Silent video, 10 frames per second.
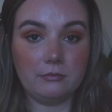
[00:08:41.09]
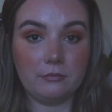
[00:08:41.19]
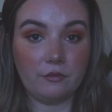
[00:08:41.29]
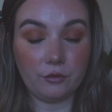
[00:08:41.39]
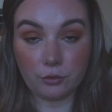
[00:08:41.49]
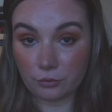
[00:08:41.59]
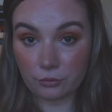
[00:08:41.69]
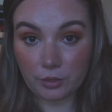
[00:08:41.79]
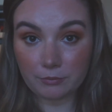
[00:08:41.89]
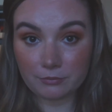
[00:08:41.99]

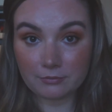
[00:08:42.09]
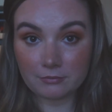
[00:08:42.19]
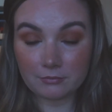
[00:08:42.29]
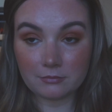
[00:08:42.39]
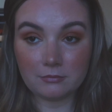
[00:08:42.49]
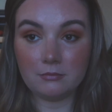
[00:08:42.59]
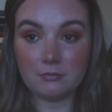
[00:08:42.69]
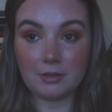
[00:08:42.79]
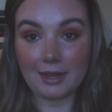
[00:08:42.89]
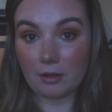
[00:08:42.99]
food,
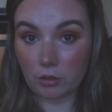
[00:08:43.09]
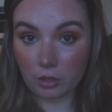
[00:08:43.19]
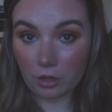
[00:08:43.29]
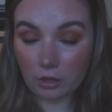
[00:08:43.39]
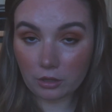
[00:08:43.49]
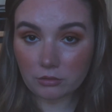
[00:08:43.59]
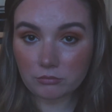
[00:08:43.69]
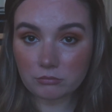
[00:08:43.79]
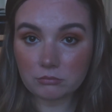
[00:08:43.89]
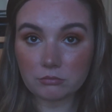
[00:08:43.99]

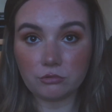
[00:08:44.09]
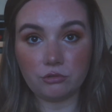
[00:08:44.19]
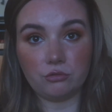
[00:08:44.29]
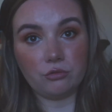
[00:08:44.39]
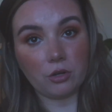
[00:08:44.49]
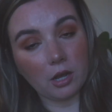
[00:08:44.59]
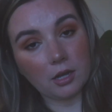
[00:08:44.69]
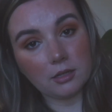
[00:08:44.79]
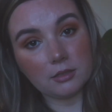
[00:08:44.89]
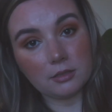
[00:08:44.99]
alcohol,
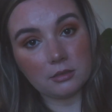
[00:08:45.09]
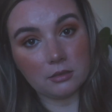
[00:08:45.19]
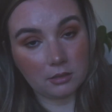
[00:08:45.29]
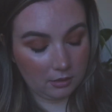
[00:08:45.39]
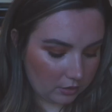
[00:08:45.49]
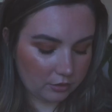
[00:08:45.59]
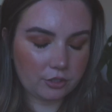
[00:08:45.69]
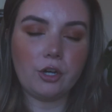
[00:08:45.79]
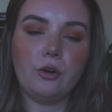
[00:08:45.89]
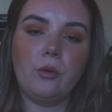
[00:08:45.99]
drugs.
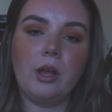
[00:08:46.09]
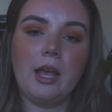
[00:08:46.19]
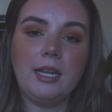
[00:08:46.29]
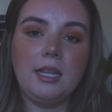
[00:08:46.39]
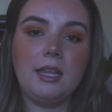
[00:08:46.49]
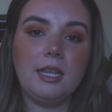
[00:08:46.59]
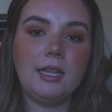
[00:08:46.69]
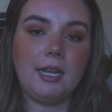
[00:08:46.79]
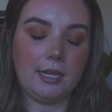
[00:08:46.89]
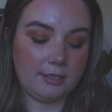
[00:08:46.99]
So anything
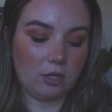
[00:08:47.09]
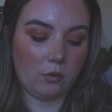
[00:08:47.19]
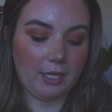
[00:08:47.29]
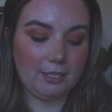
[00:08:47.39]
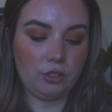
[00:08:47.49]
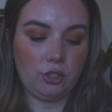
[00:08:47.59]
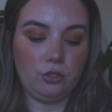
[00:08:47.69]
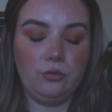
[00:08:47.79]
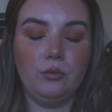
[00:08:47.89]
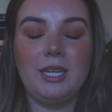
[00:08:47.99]
that is going
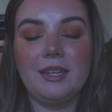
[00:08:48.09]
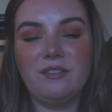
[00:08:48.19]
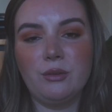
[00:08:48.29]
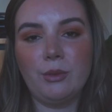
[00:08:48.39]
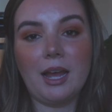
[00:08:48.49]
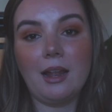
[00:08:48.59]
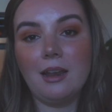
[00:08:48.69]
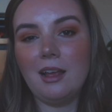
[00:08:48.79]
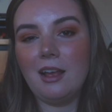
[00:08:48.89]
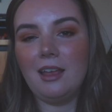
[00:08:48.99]
to give you
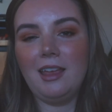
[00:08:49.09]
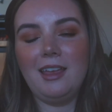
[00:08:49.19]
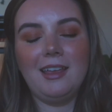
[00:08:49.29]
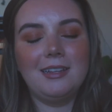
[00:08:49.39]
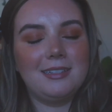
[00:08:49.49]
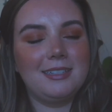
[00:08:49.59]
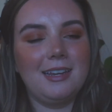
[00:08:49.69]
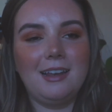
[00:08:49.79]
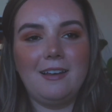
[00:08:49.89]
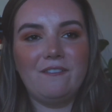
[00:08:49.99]
that
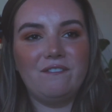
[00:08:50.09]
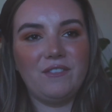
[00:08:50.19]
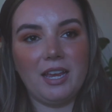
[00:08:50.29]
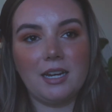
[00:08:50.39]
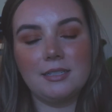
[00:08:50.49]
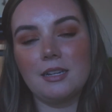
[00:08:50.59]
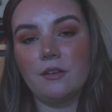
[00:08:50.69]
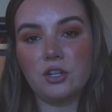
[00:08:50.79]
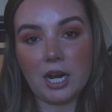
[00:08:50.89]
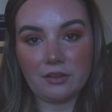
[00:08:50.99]
instant fix
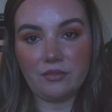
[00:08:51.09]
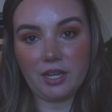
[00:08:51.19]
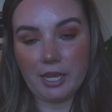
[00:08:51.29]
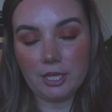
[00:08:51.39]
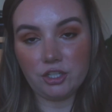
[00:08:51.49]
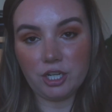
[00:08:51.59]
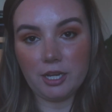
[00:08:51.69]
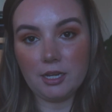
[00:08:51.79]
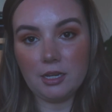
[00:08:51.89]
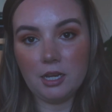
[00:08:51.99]
of
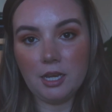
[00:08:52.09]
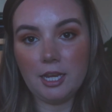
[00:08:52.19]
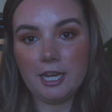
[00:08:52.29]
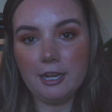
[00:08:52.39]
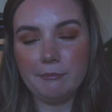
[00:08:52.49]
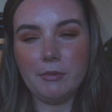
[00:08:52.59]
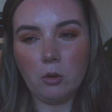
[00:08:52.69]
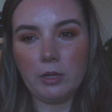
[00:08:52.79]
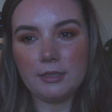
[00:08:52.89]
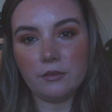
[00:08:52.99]
gratification in
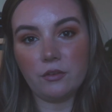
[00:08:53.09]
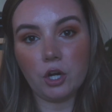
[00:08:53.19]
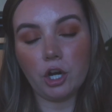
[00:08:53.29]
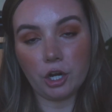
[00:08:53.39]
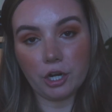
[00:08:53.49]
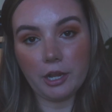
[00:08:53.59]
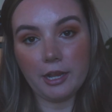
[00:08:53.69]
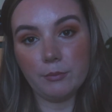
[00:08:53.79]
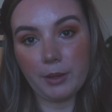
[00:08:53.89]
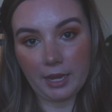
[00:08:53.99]
moments of hurt
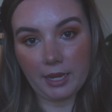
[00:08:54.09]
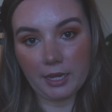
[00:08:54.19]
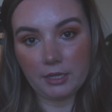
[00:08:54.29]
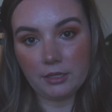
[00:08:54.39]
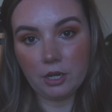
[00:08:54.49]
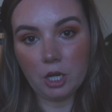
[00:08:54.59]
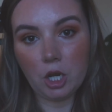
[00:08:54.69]
and pain